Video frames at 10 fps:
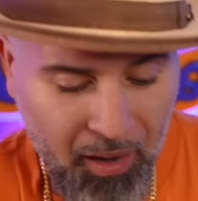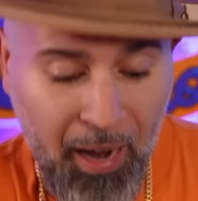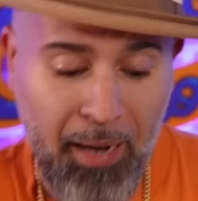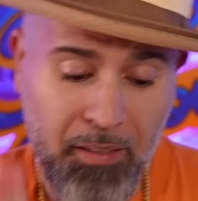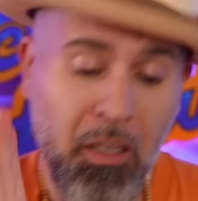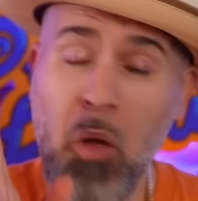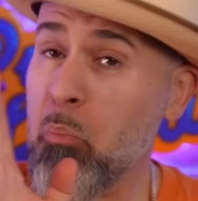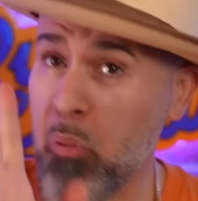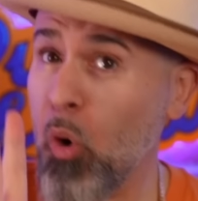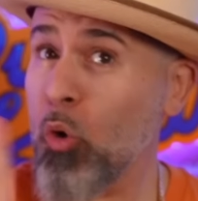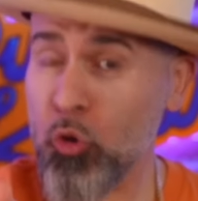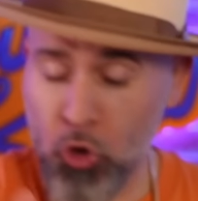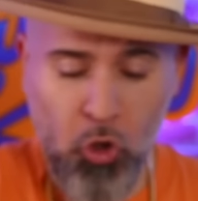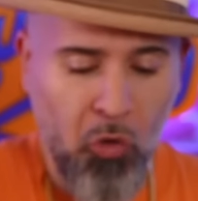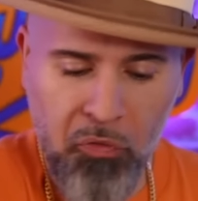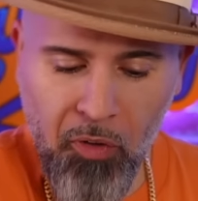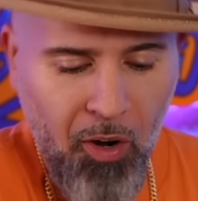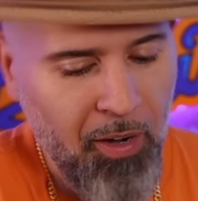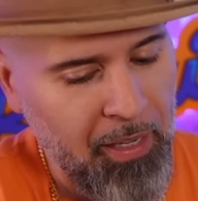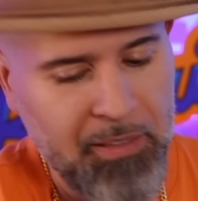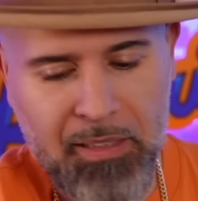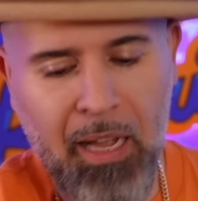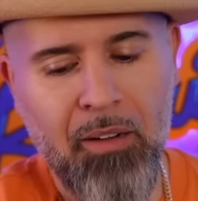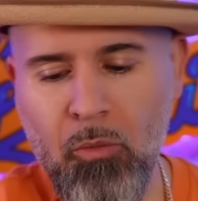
right, Pros so far, it's not